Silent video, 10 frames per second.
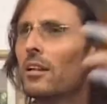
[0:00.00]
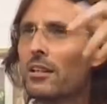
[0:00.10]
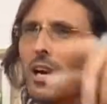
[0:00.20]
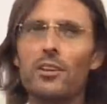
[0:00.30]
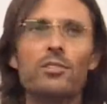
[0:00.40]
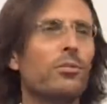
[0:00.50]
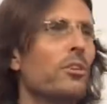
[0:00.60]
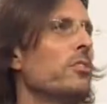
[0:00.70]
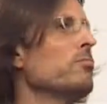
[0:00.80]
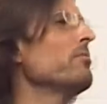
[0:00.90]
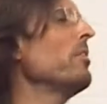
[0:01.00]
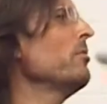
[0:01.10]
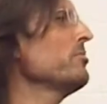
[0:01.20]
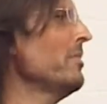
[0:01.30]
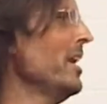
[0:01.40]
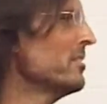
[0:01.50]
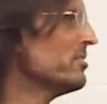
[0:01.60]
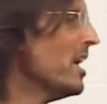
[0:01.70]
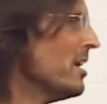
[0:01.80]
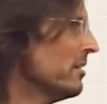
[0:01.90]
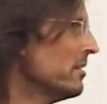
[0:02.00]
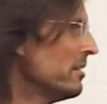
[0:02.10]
the actual Earth revolves around the sun.